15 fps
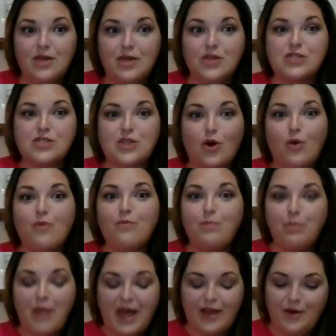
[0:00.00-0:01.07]
So
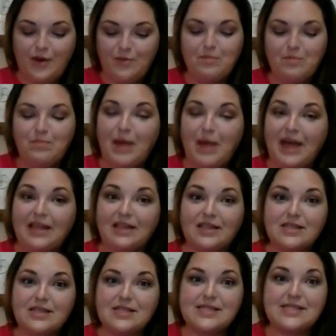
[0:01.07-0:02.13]
by
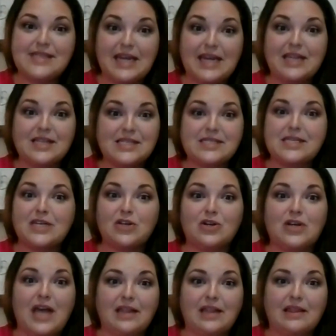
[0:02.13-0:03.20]
setting the
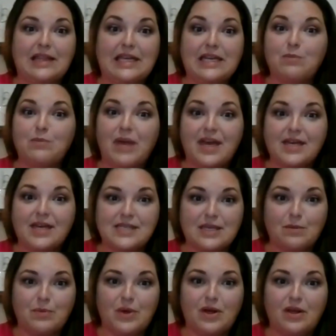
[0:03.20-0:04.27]
standard and leading by
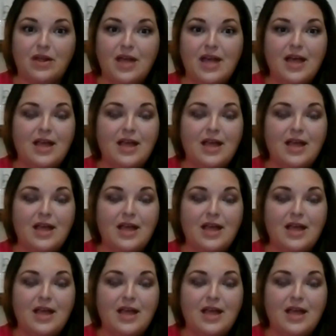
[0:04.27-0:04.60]
example,